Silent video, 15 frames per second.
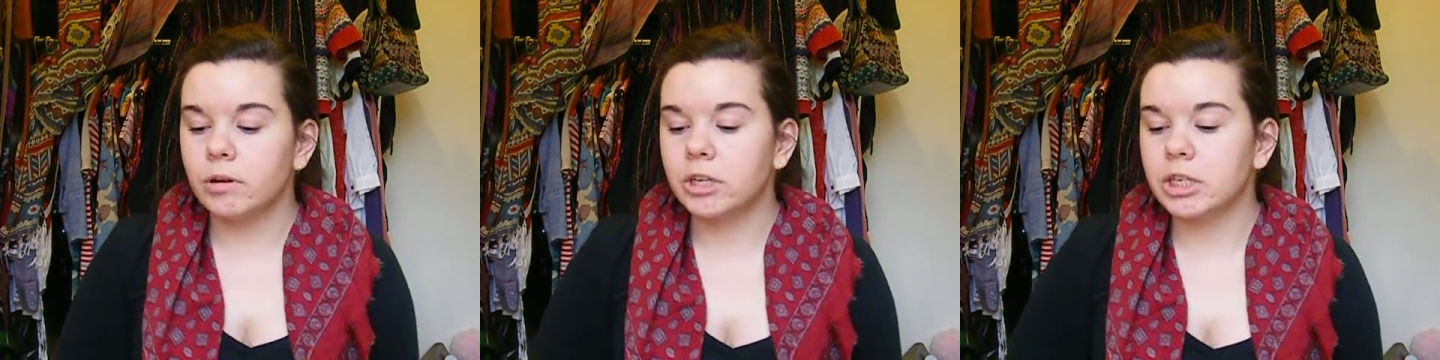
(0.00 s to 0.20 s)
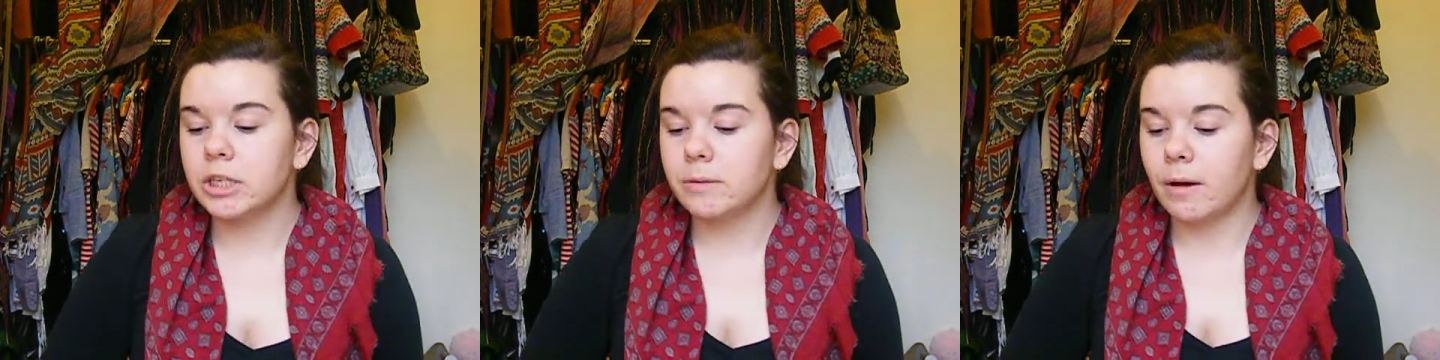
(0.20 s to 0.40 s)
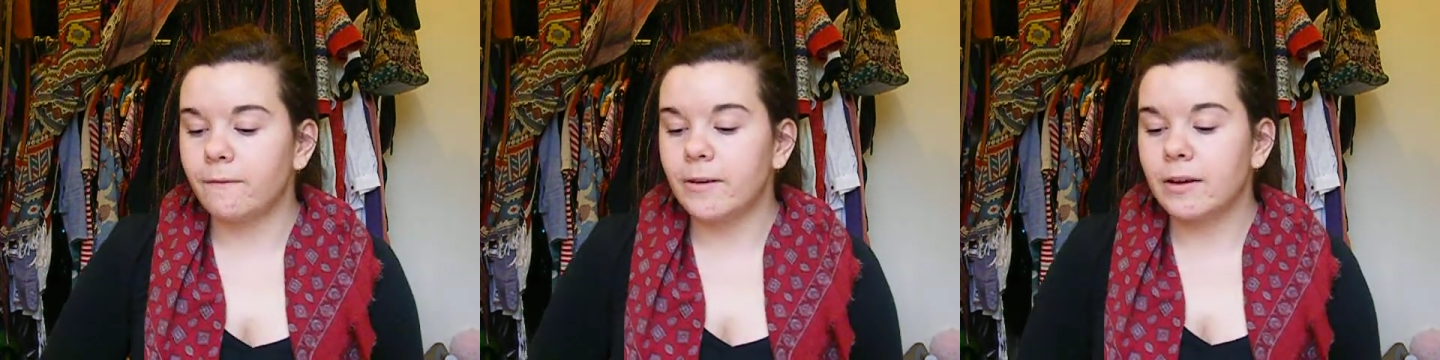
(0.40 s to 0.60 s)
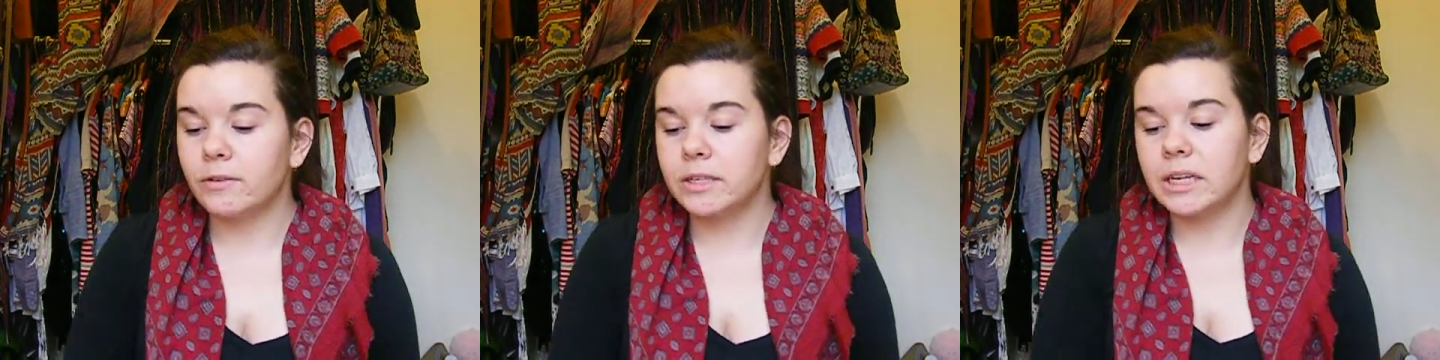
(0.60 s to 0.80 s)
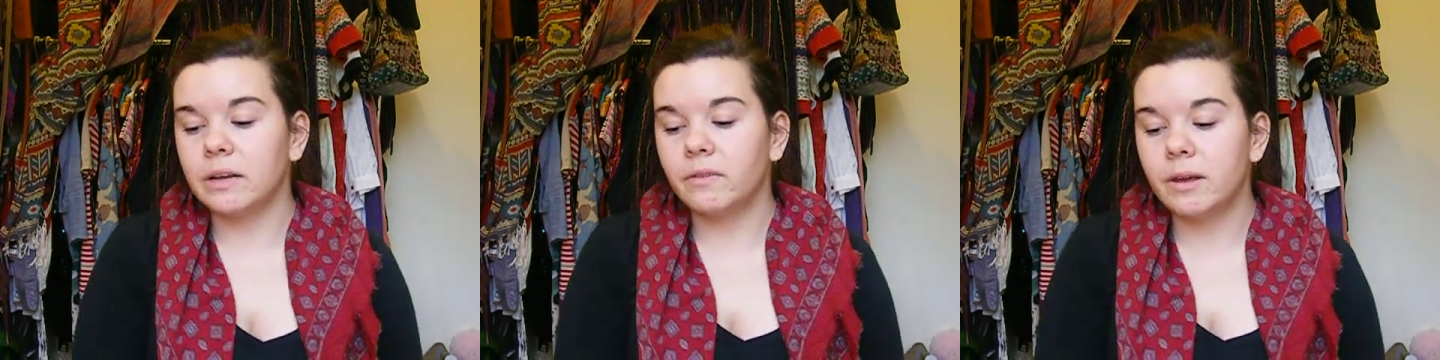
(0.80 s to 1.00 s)
which is my
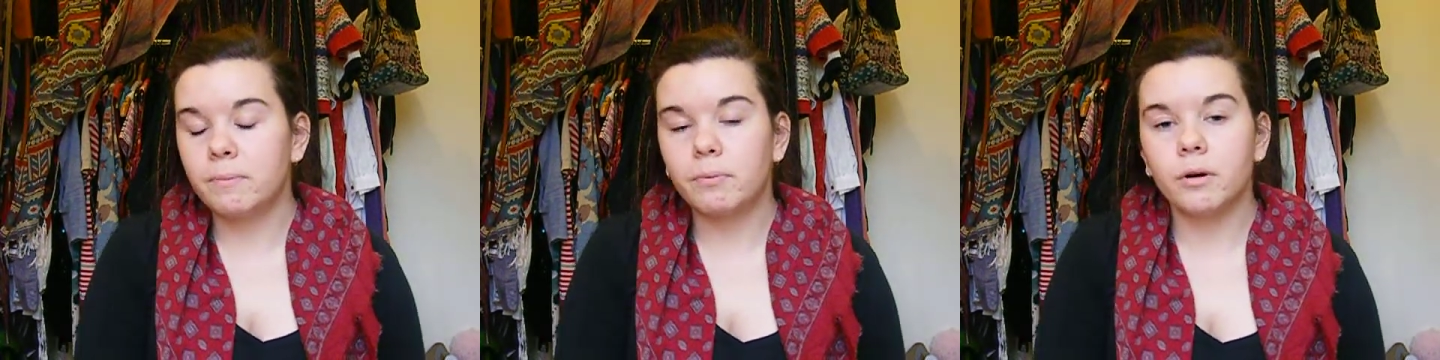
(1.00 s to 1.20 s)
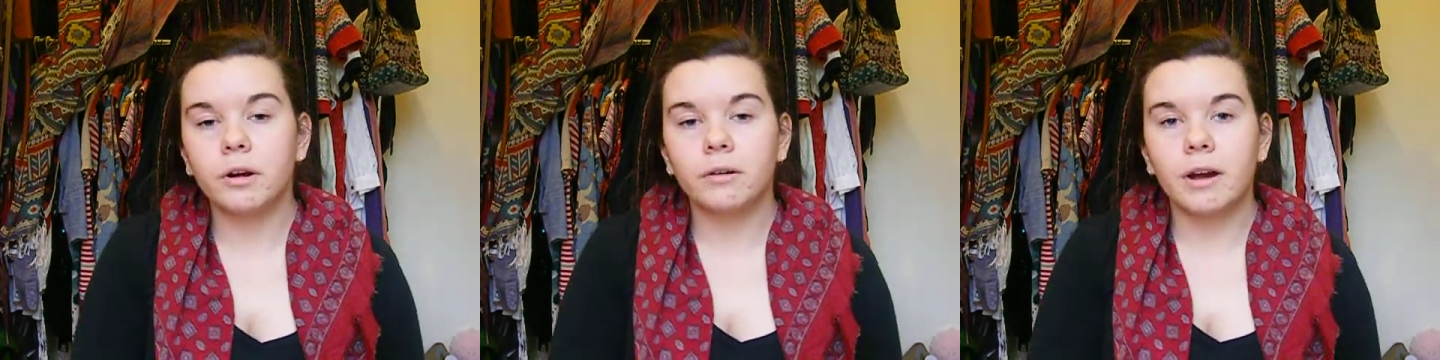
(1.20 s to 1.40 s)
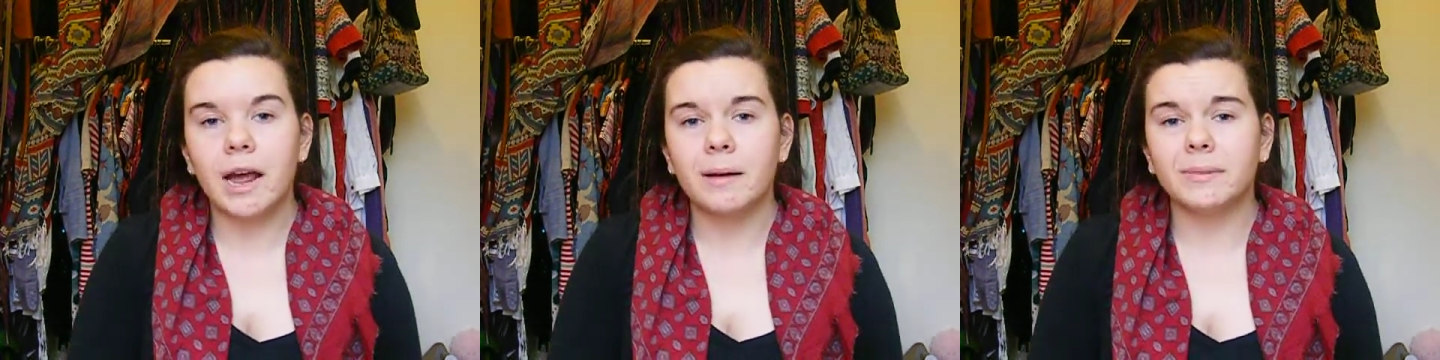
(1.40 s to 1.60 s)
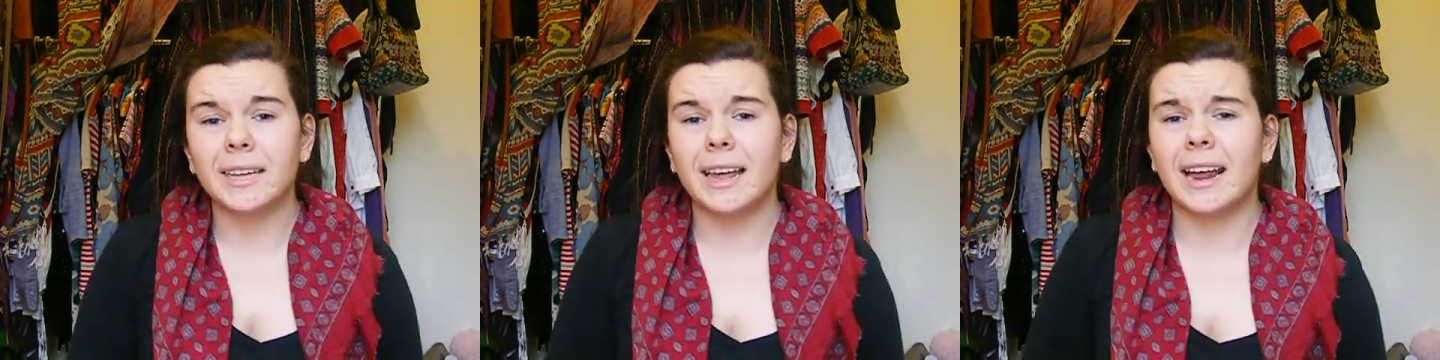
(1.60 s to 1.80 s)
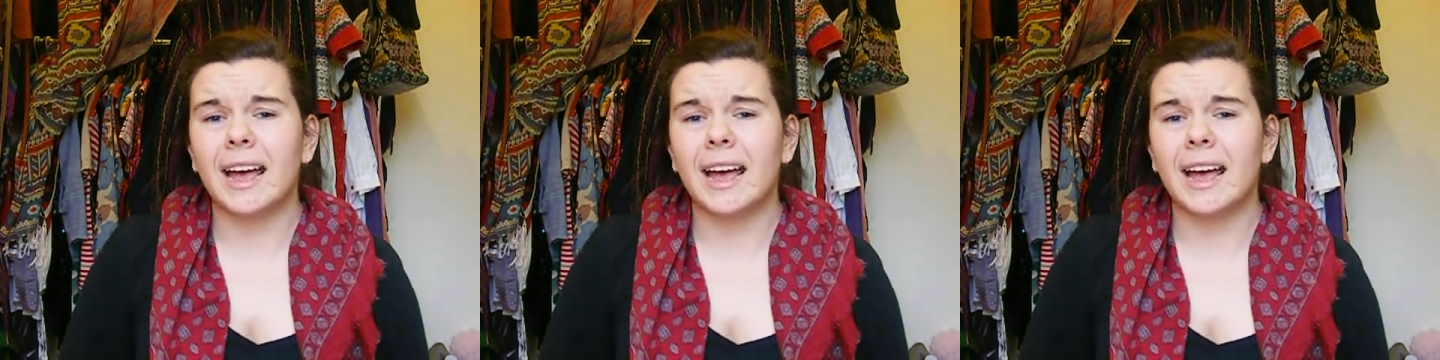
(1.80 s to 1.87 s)
favourite TV programs,